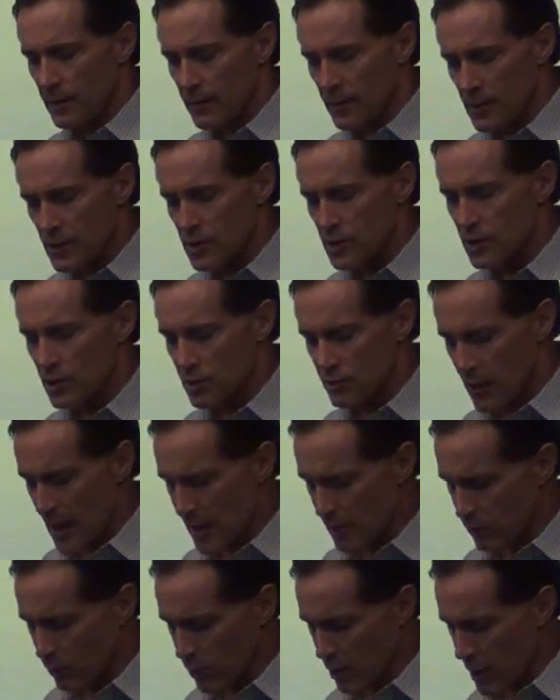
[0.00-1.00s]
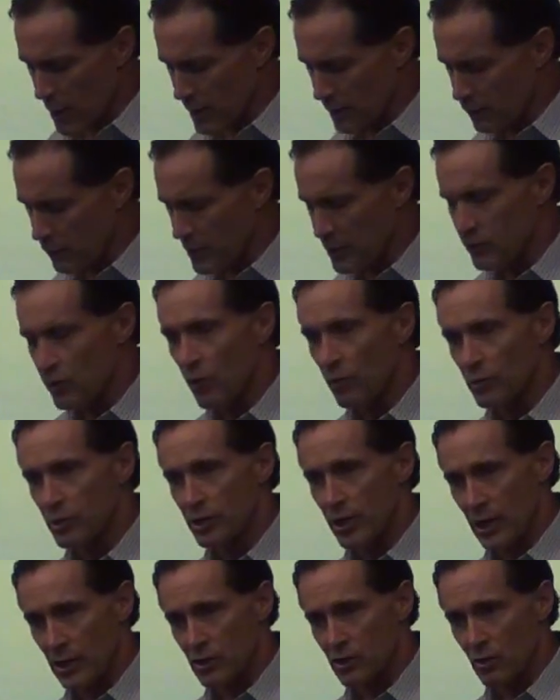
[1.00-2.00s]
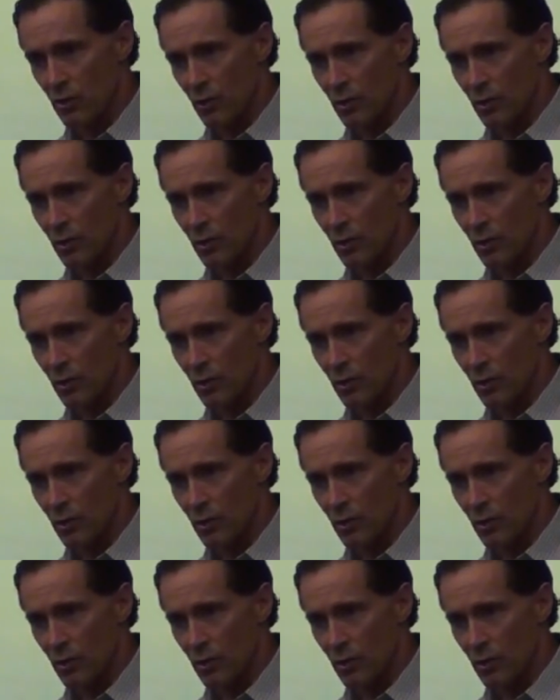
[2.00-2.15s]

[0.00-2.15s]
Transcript: this is the track we're on if we don't change